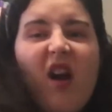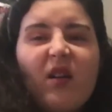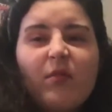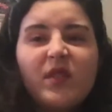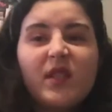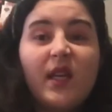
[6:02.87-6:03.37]

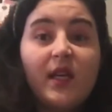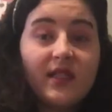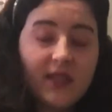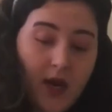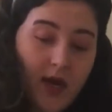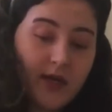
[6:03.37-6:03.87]
arm is getting
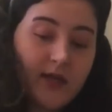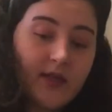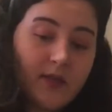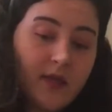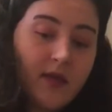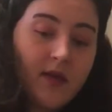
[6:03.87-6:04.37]
tired.
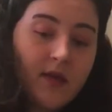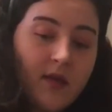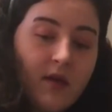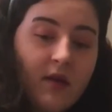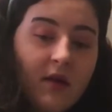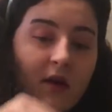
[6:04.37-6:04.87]

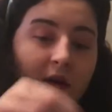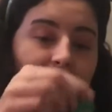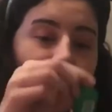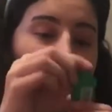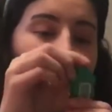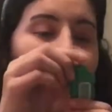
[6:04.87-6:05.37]

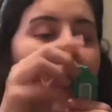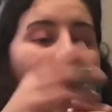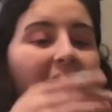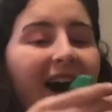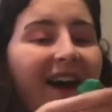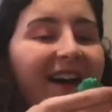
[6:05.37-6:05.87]

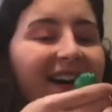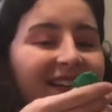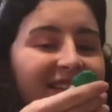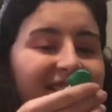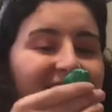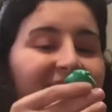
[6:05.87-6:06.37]
Oh,
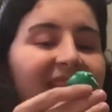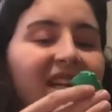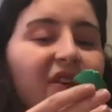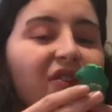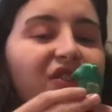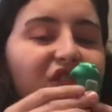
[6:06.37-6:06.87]
it's
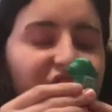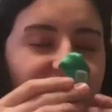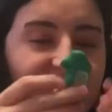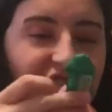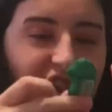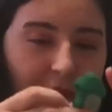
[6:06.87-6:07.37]
a little
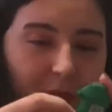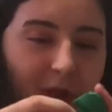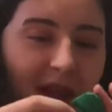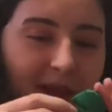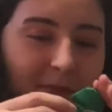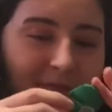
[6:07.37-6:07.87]

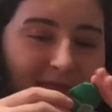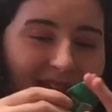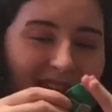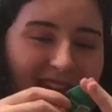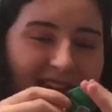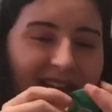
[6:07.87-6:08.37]
gingerbread
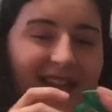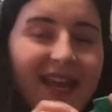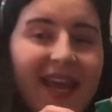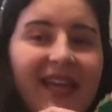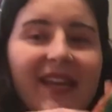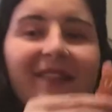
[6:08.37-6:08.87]
man,
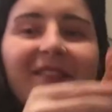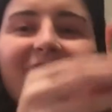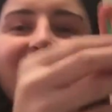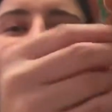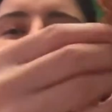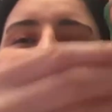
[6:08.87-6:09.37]
and it looks